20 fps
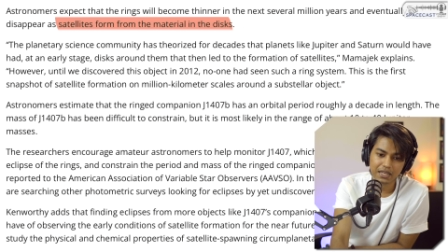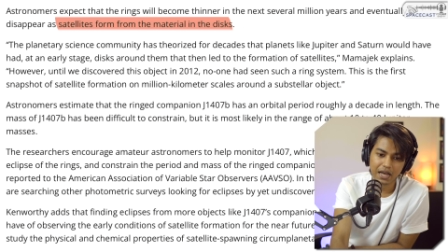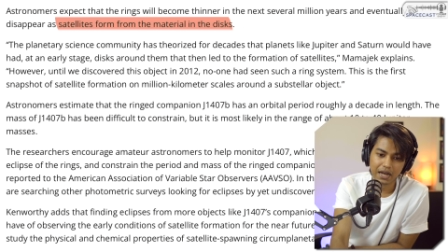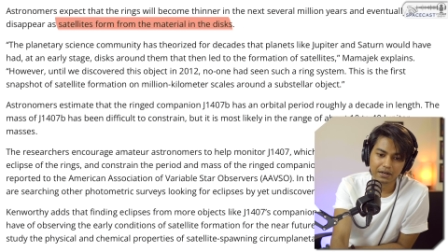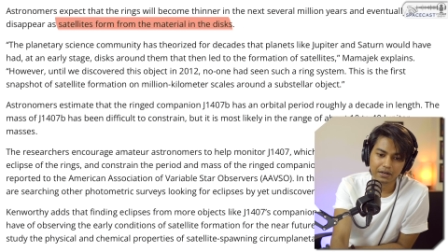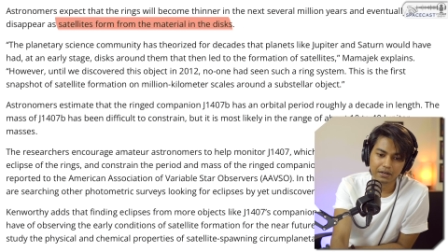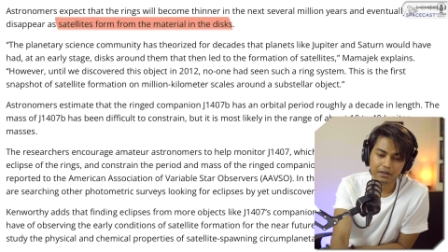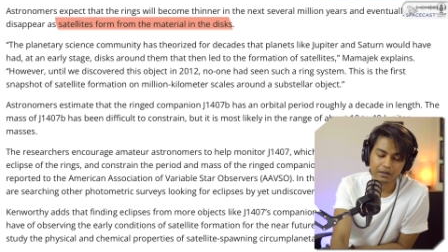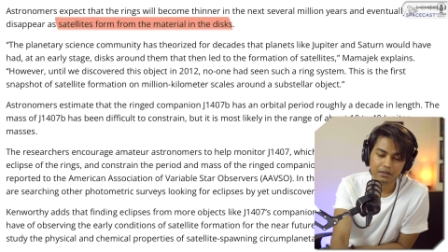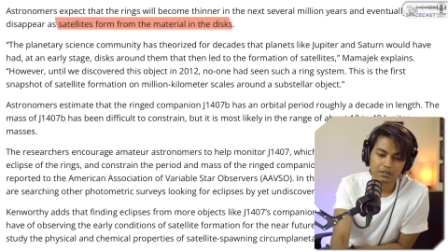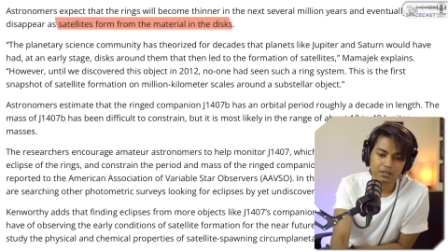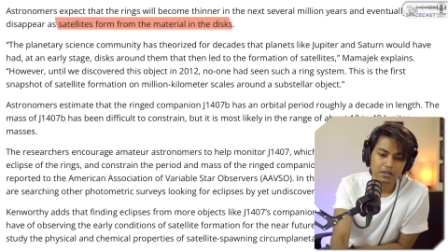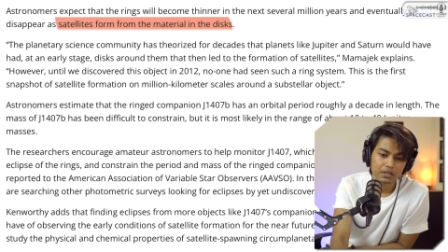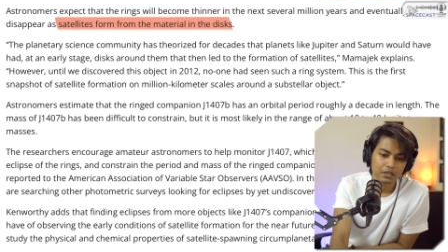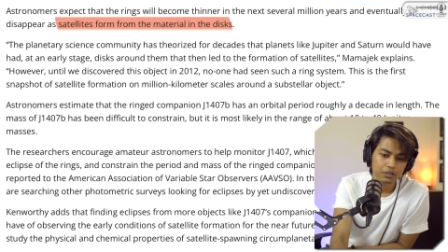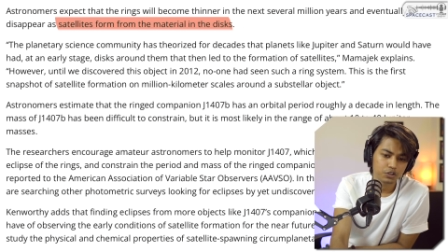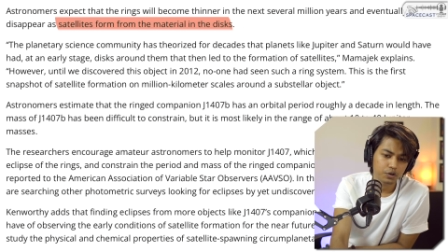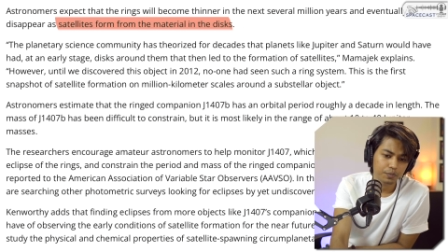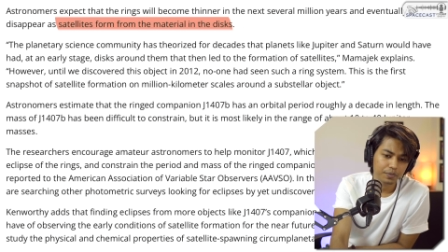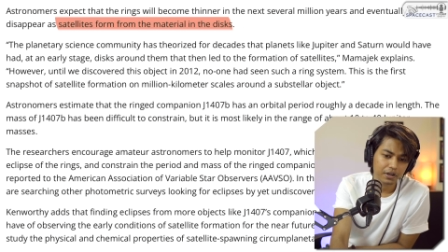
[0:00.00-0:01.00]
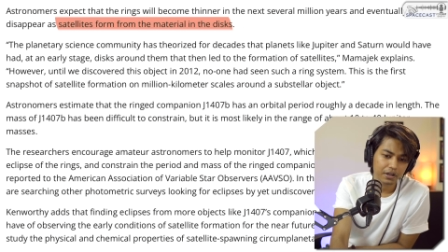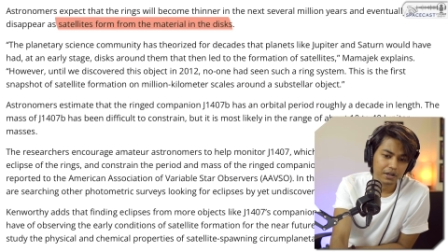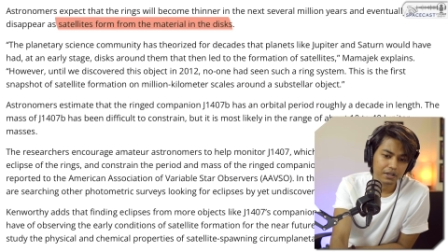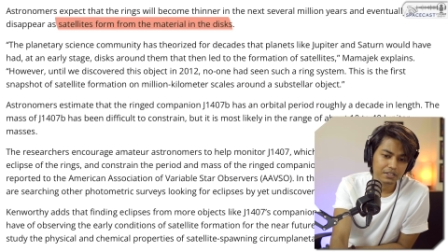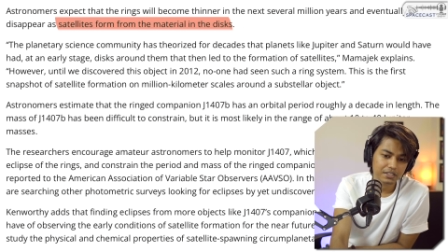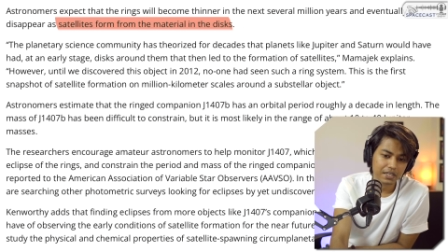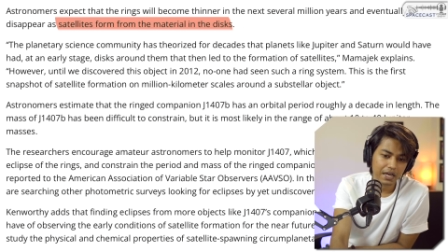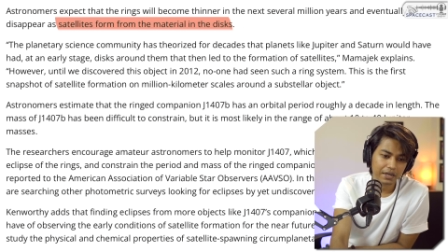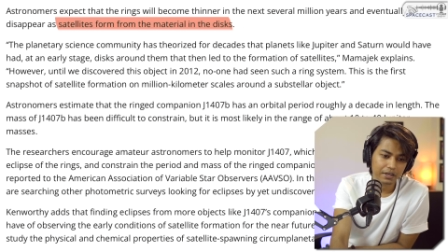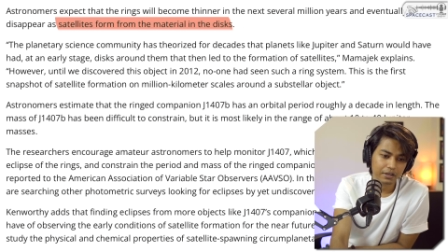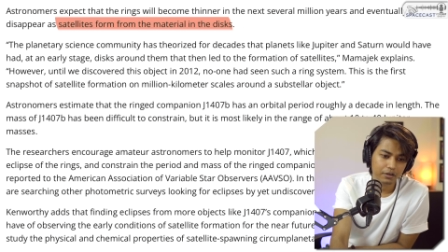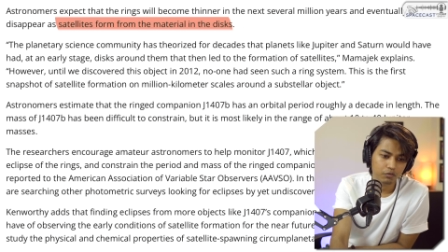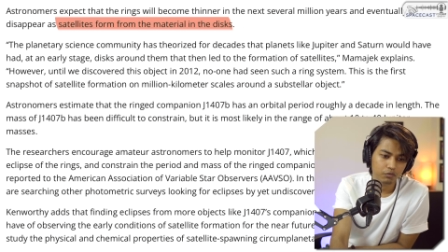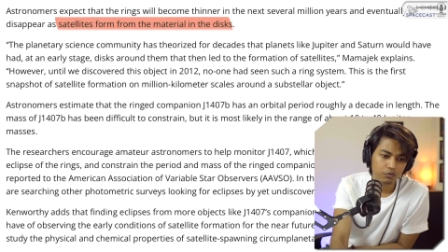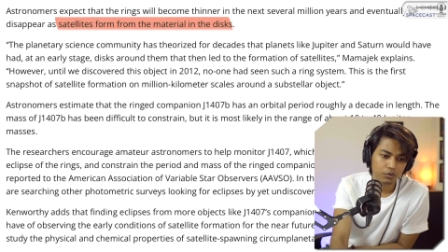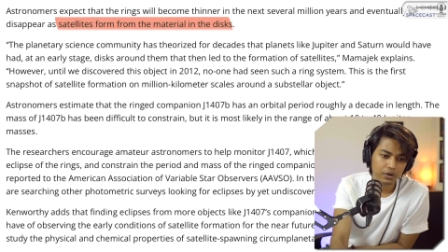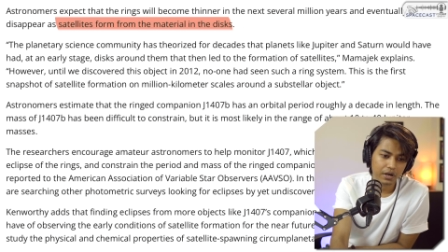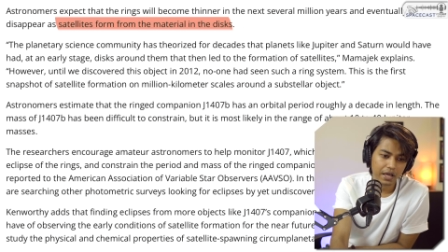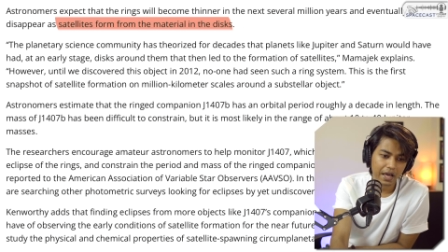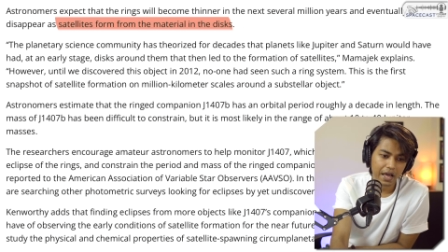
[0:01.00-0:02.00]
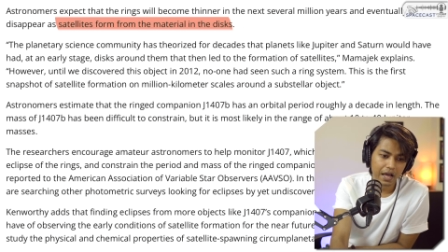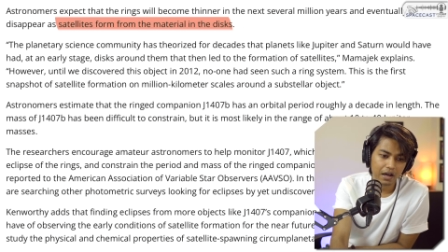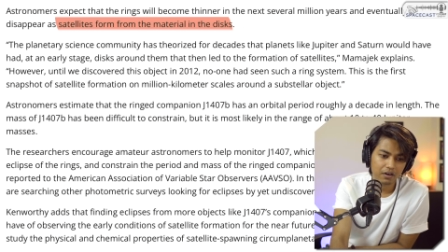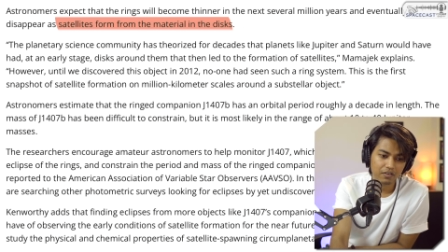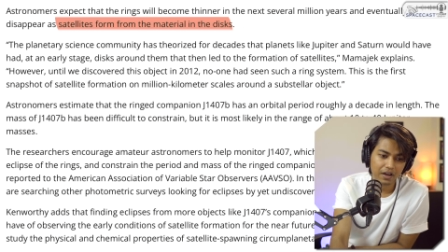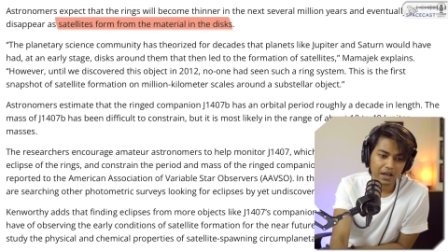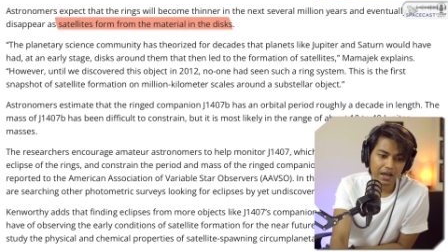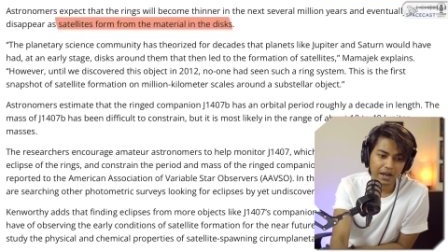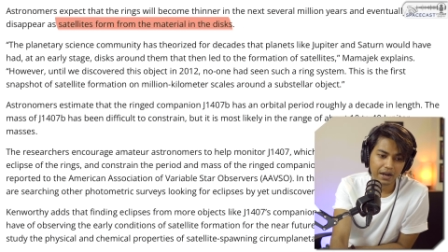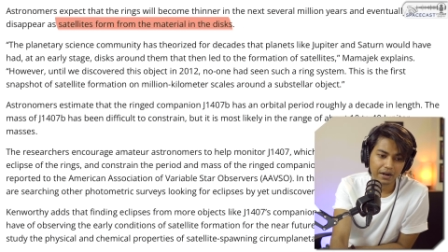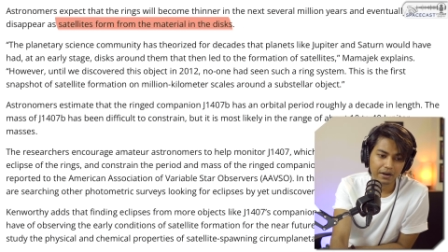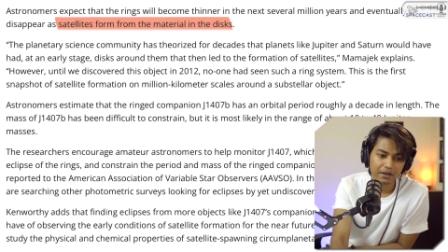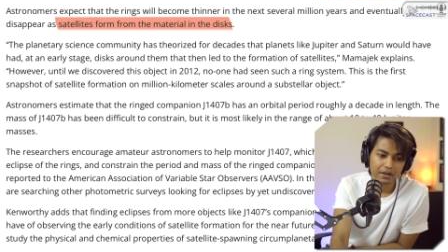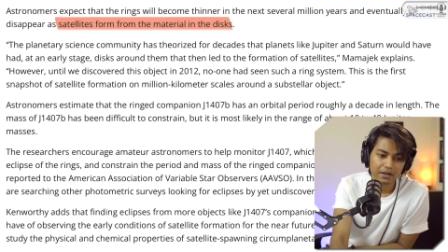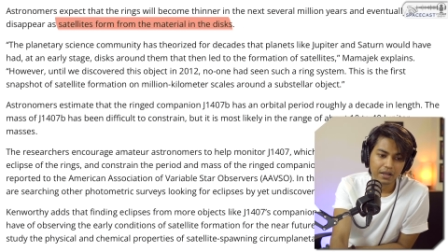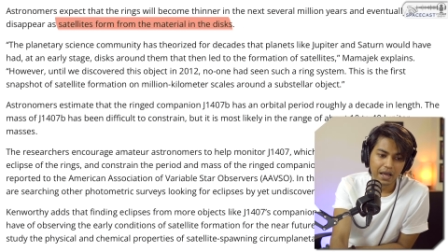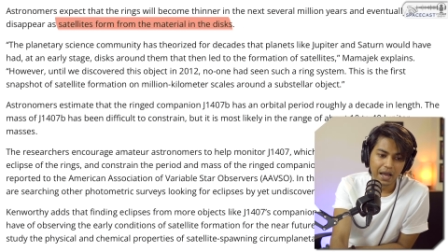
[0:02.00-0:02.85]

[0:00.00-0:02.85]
Saturn, Jupiter and Saturn would have had